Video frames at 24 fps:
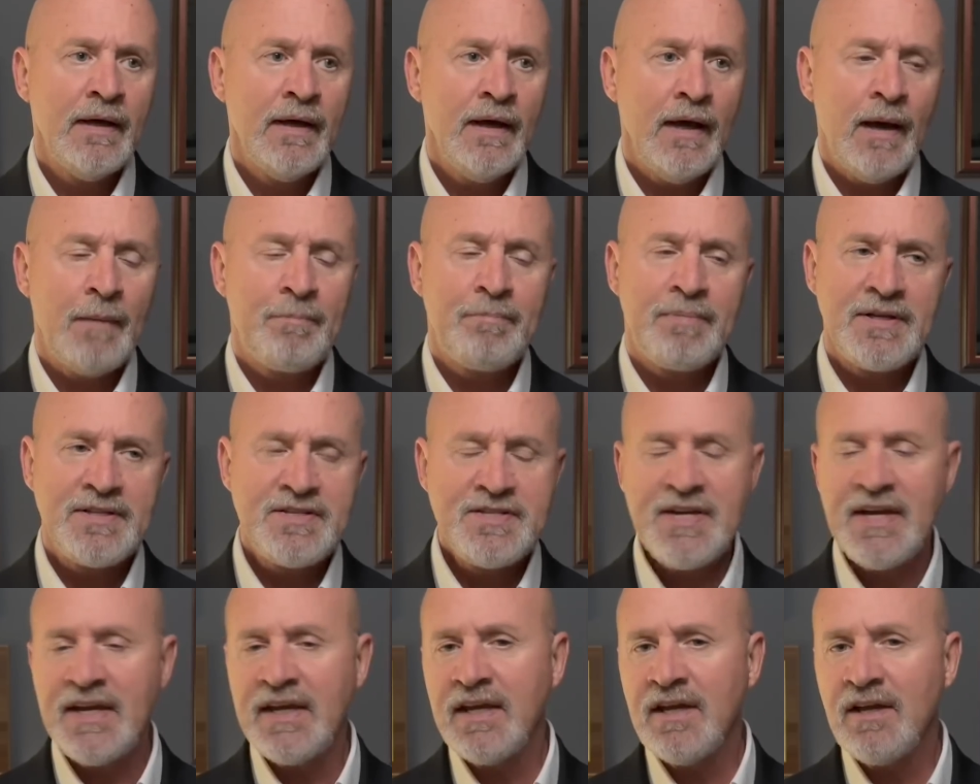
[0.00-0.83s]
a
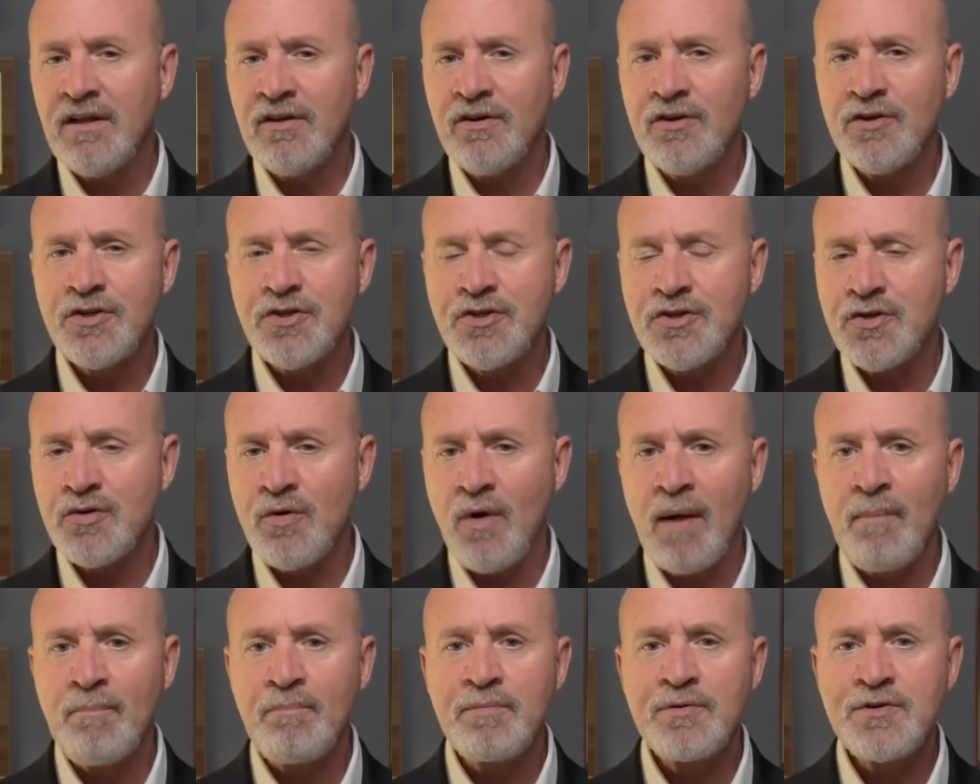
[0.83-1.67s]
particular
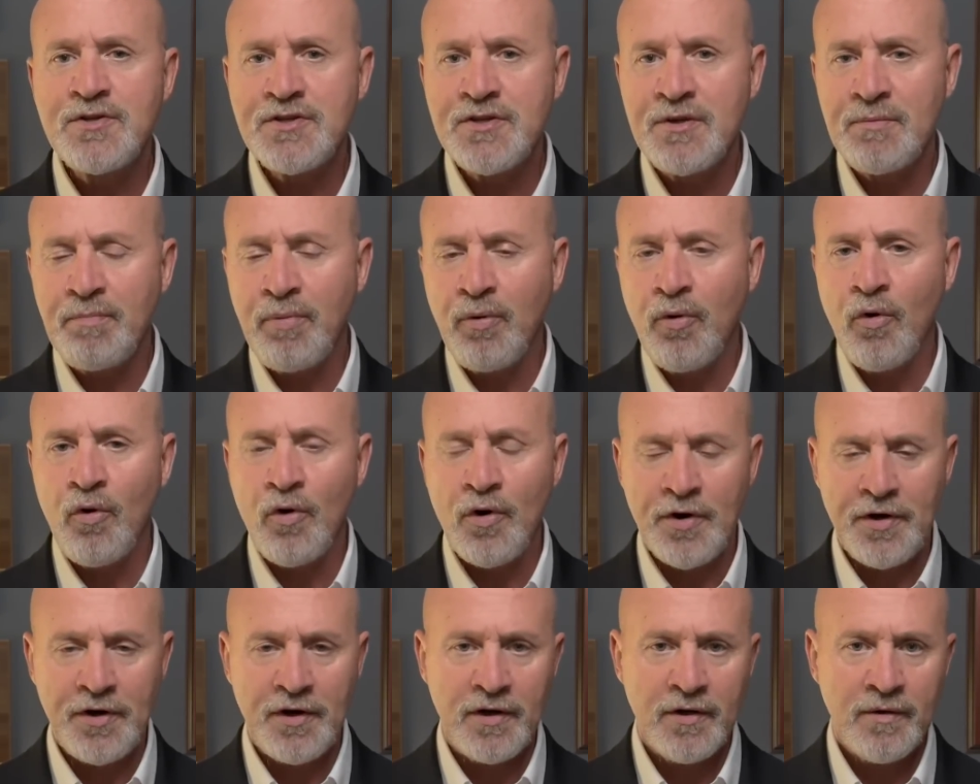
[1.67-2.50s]
Trump
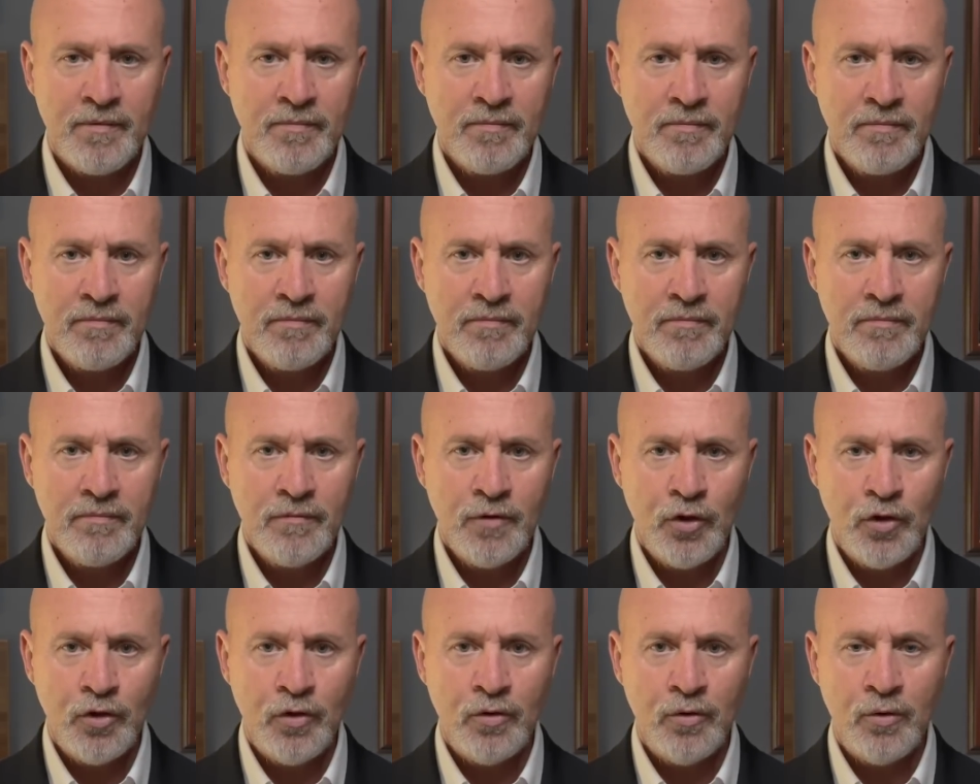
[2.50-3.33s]
supporter
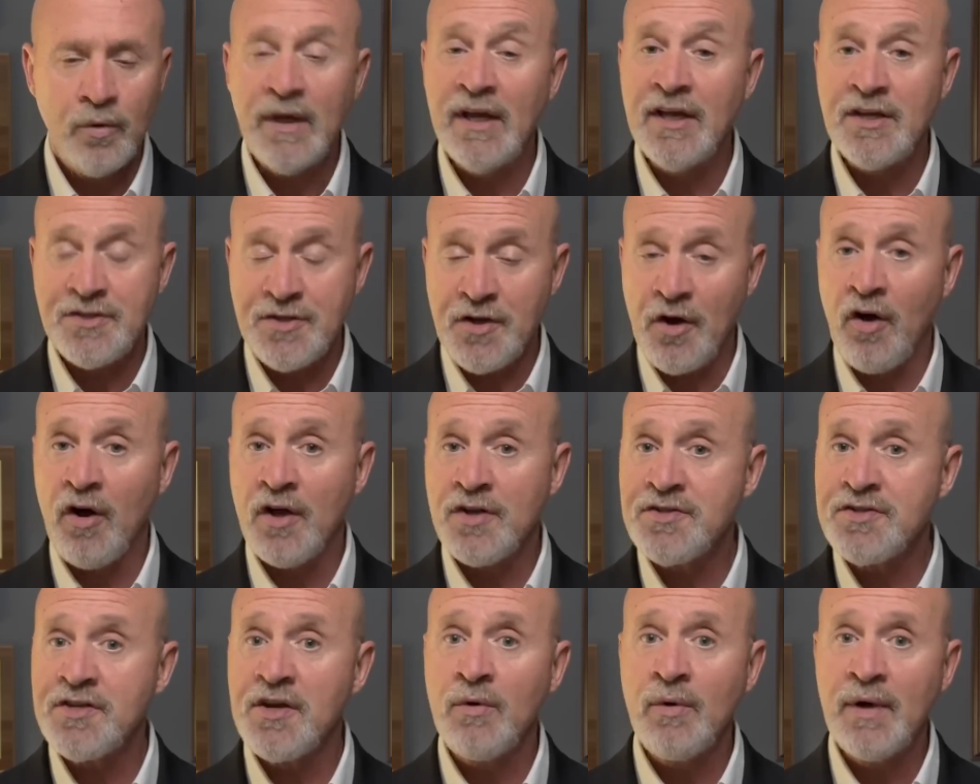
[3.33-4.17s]
who is
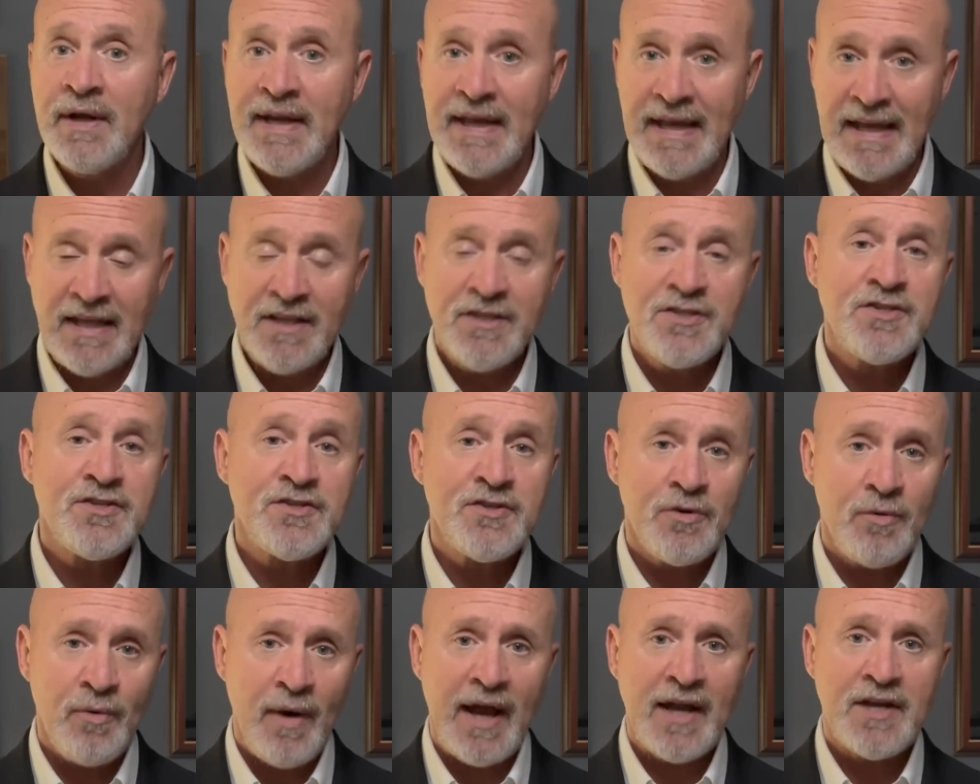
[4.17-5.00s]
also an
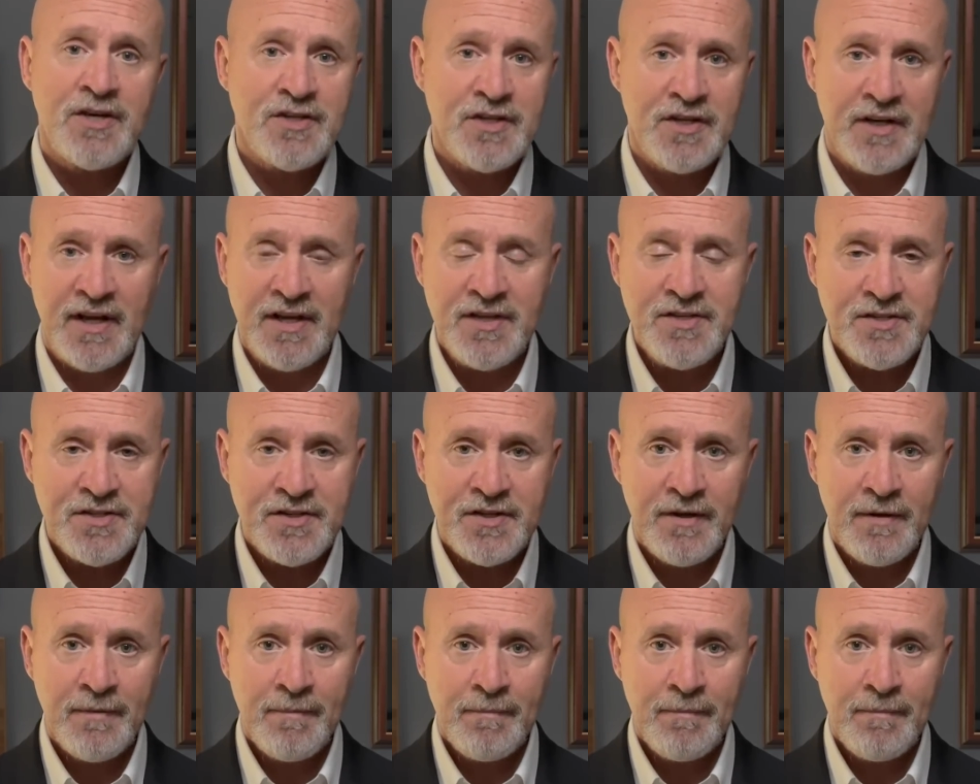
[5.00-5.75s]
insurrectionist